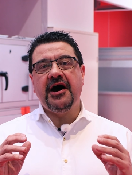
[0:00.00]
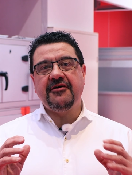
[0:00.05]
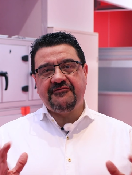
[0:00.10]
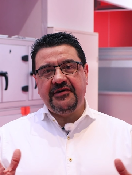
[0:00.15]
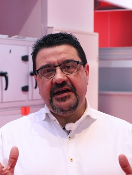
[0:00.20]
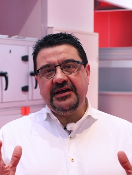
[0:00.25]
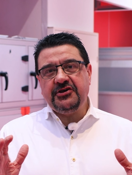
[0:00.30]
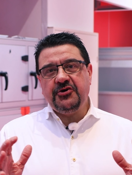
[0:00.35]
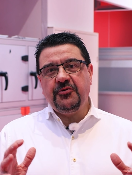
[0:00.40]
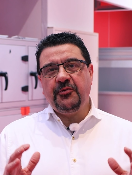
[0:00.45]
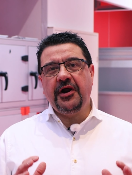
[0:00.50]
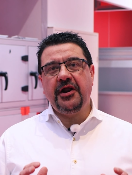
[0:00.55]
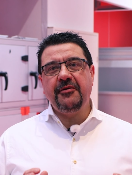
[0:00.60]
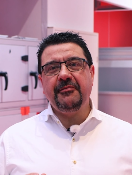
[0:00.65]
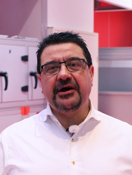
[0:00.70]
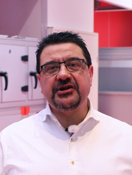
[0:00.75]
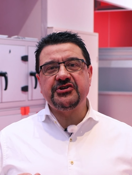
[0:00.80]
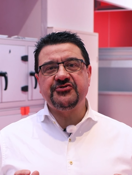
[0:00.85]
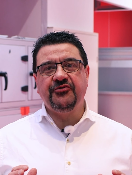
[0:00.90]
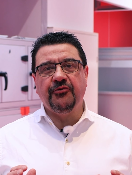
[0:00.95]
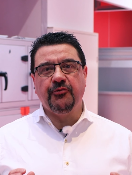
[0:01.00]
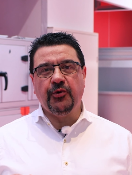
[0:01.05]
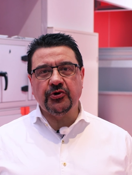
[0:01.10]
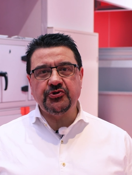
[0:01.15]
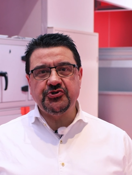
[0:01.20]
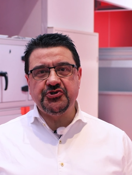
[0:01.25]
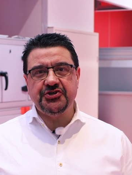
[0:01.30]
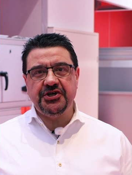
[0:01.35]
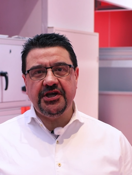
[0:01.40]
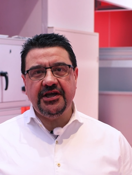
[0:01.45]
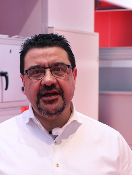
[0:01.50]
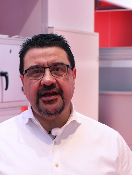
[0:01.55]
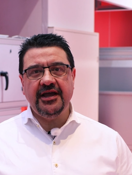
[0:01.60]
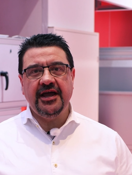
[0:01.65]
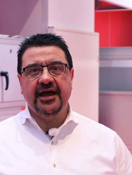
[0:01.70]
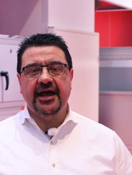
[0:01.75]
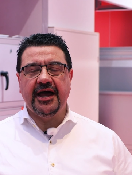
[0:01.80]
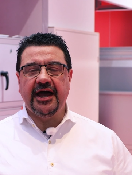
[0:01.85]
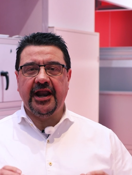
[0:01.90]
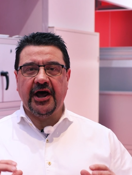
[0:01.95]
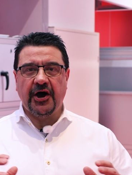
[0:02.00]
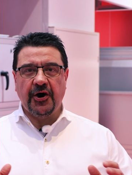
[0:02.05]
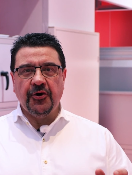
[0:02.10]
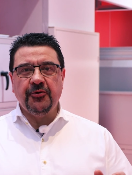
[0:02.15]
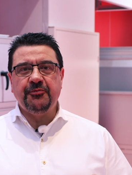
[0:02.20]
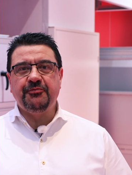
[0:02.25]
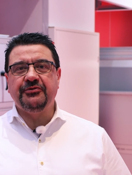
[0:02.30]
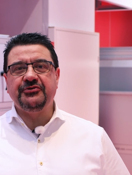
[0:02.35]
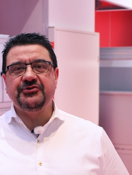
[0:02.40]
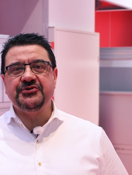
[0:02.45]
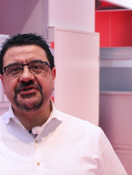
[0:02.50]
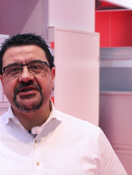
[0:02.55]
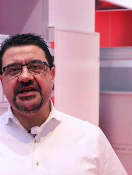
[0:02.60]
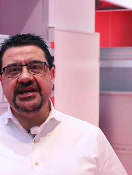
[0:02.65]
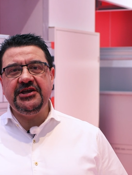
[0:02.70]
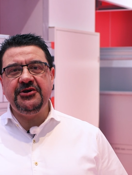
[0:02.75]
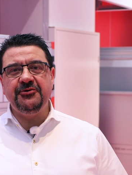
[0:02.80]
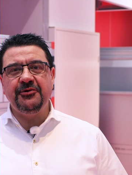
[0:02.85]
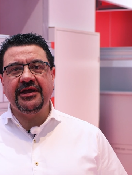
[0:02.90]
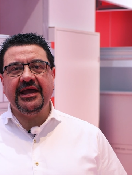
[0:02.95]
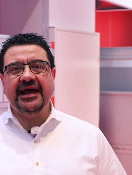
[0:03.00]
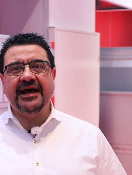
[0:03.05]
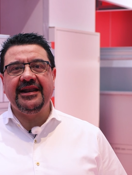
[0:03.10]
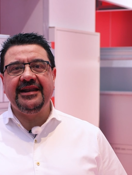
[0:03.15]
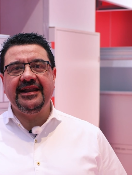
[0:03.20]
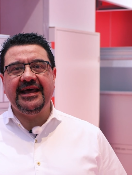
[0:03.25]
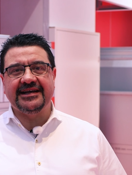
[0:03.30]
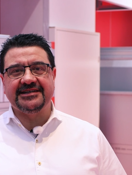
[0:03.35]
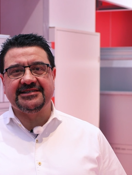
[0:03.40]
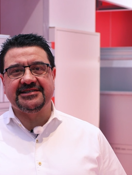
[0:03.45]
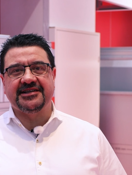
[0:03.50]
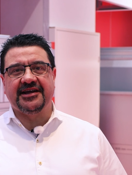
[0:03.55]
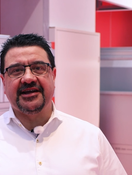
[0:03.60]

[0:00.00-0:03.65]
Thank you very much for watching, and I hope to see you again next